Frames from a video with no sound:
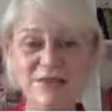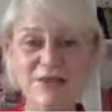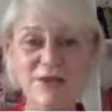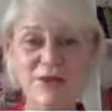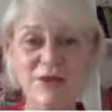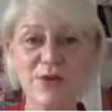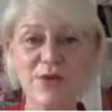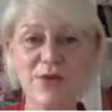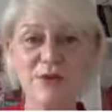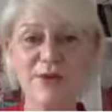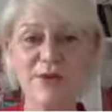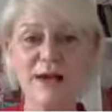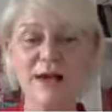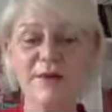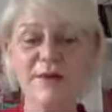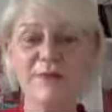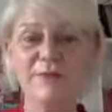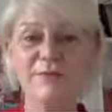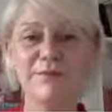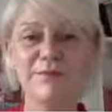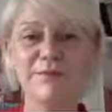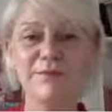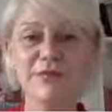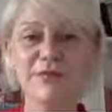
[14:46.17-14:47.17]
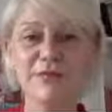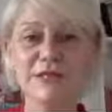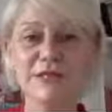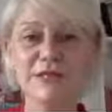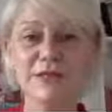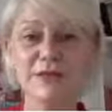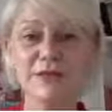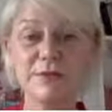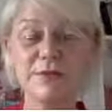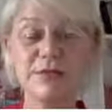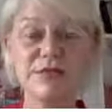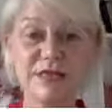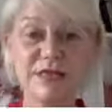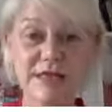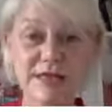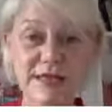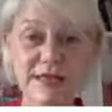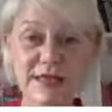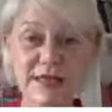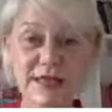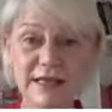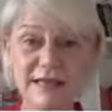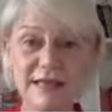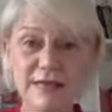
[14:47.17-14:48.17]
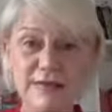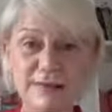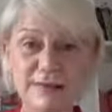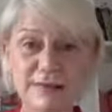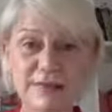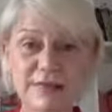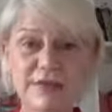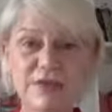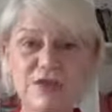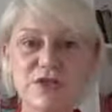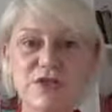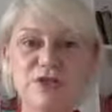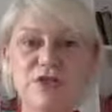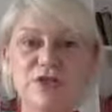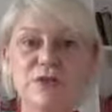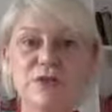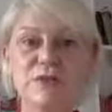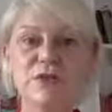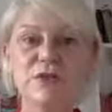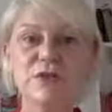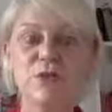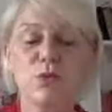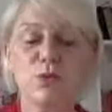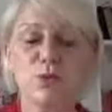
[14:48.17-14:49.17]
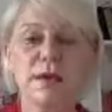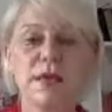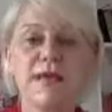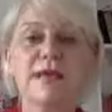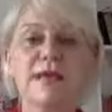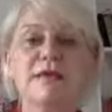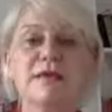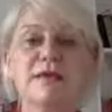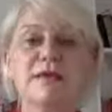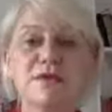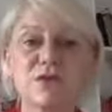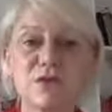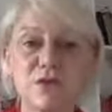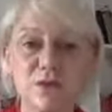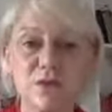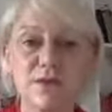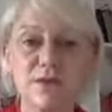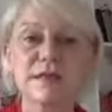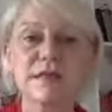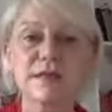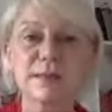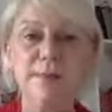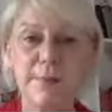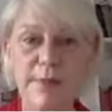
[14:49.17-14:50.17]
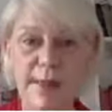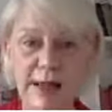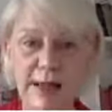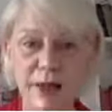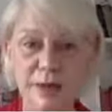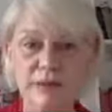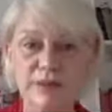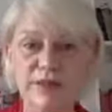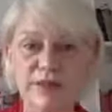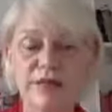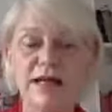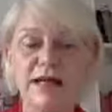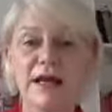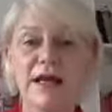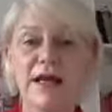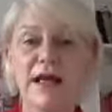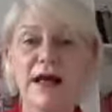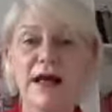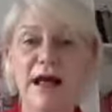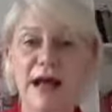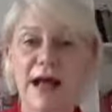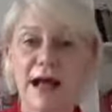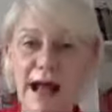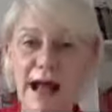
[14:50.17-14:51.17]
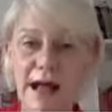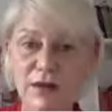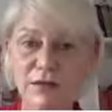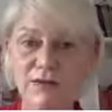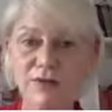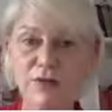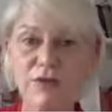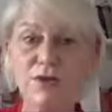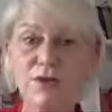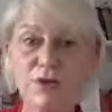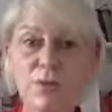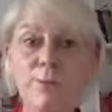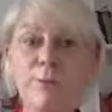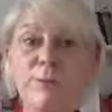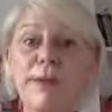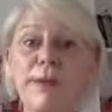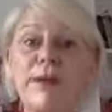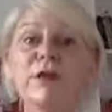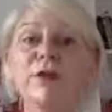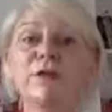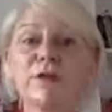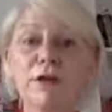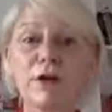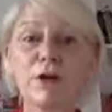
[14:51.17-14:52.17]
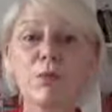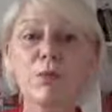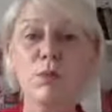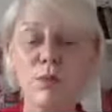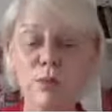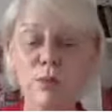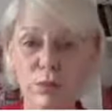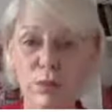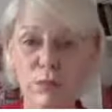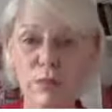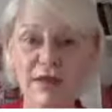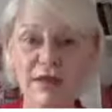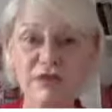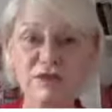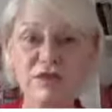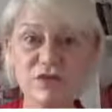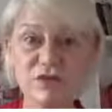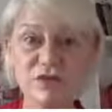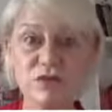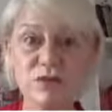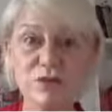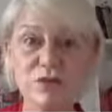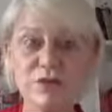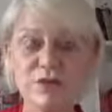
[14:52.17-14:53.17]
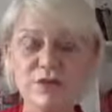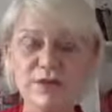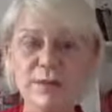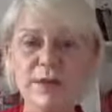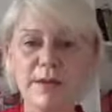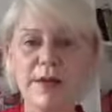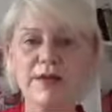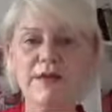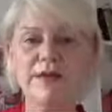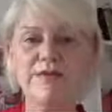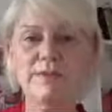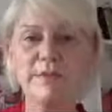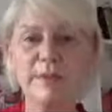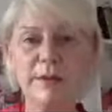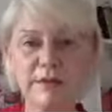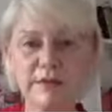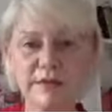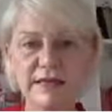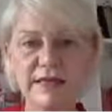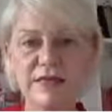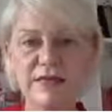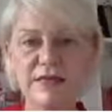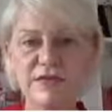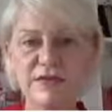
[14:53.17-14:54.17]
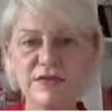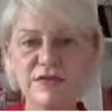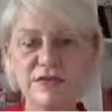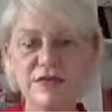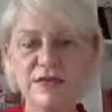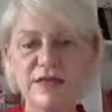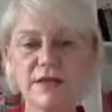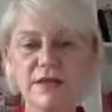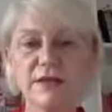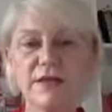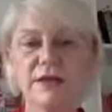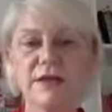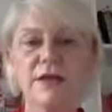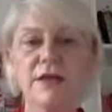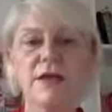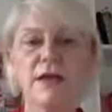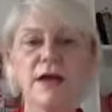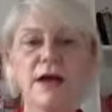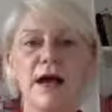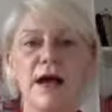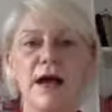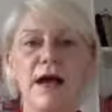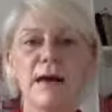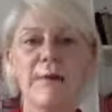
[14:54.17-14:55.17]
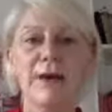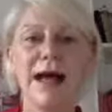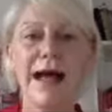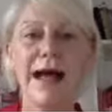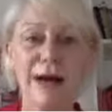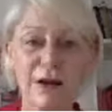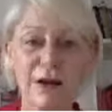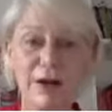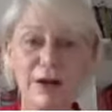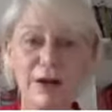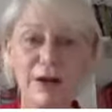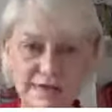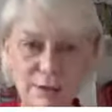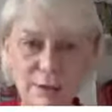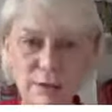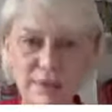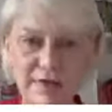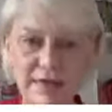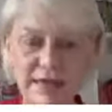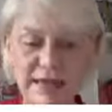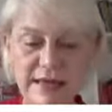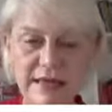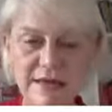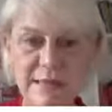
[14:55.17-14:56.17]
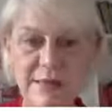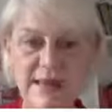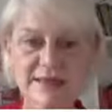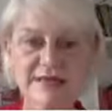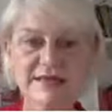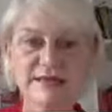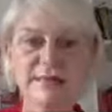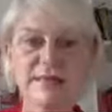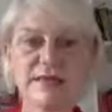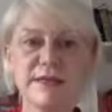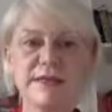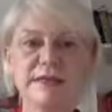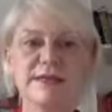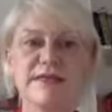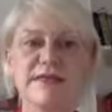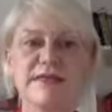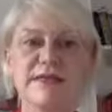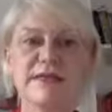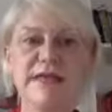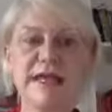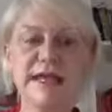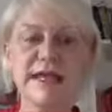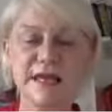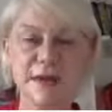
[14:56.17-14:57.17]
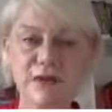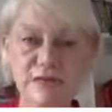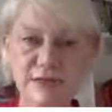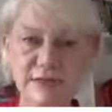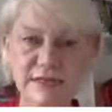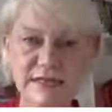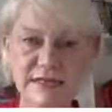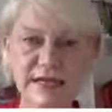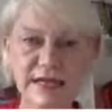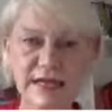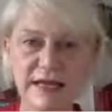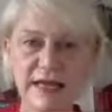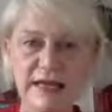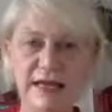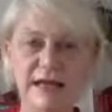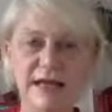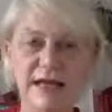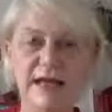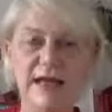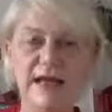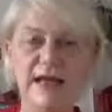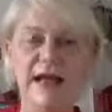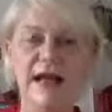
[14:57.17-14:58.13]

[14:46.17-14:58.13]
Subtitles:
So she's a psychotherapist, and she's going to be talking to us about how to, you know, building on what I just talked about is building the vision, how to deal with the inner pessimist and the inner critic,